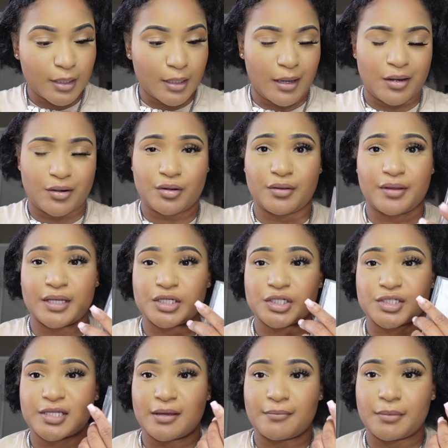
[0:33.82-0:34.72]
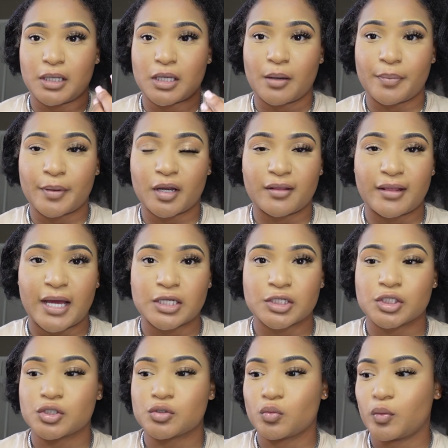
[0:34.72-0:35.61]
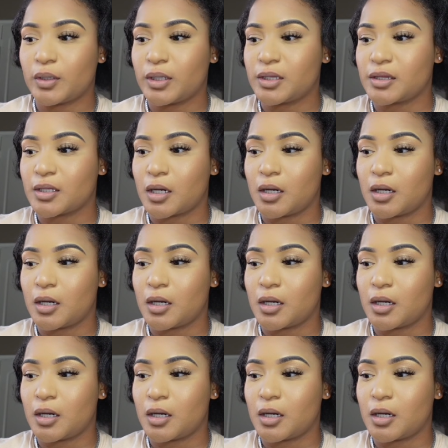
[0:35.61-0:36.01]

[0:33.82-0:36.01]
I don't know. They just sent me a pair of lashes with